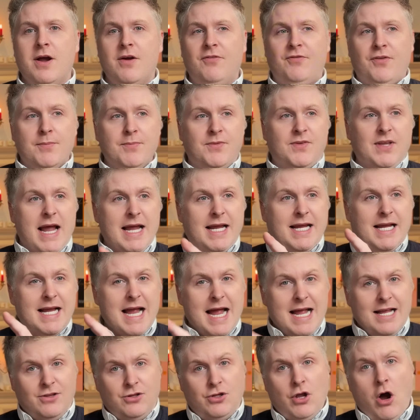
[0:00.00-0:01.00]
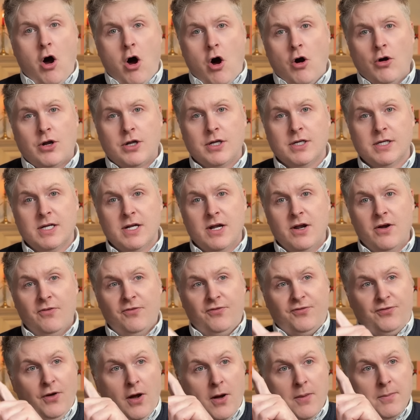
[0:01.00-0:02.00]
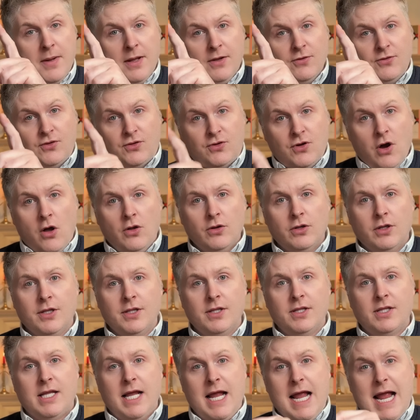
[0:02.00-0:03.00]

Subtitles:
from taking a dog from Scotland,